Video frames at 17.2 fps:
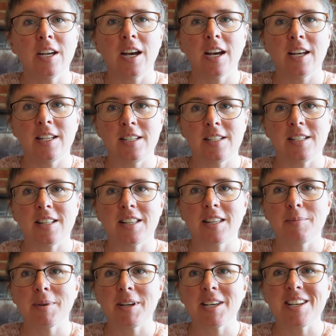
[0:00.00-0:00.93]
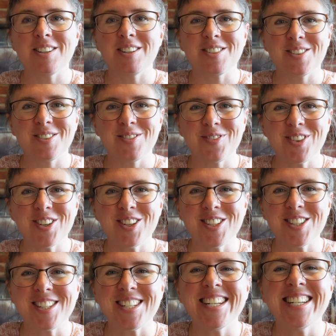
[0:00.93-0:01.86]
I need to clean my kitchen
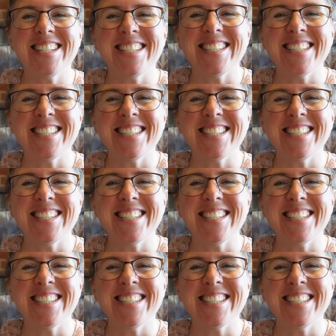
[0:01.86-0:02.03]
first.